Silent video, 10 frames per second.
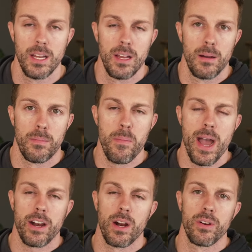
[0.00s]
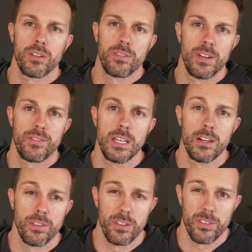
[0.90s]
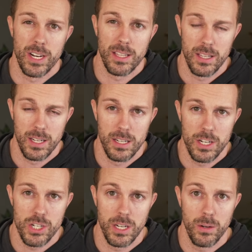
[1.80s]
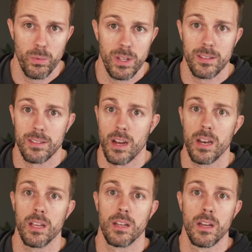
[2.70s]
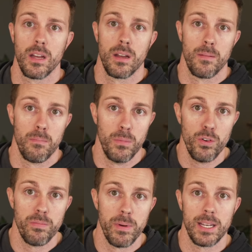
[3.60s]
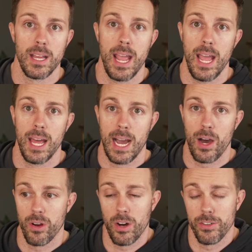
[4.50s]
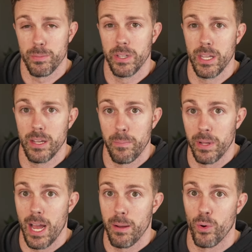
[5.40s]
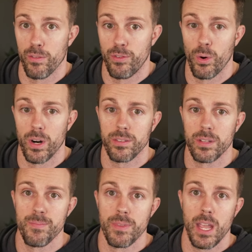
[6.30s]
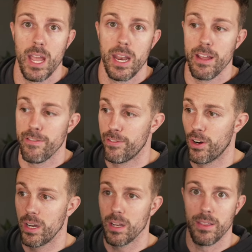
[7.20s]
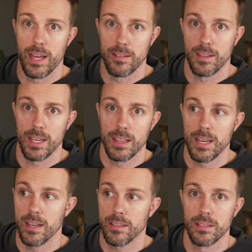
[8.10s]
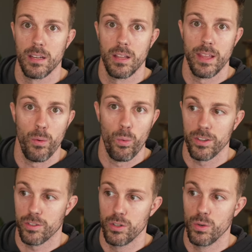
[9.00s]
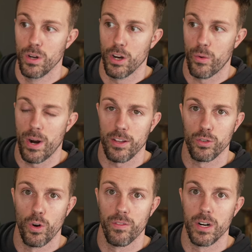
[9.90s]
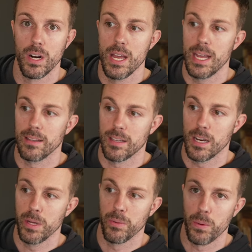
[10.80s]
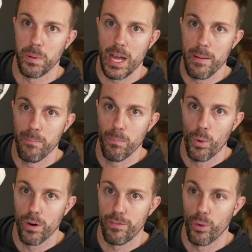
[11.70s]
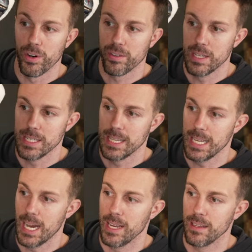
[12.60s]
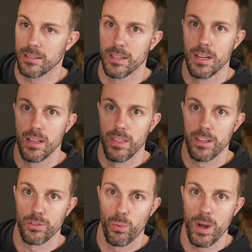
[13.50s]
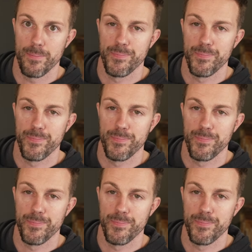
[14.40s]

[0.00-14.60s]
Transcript: My background is 15 years in strength and conditioning. We studied movement and how to ultimately apply more force. In a foot that is like this, that wants to cross over, it's going to be able to apply more force into the ice this way.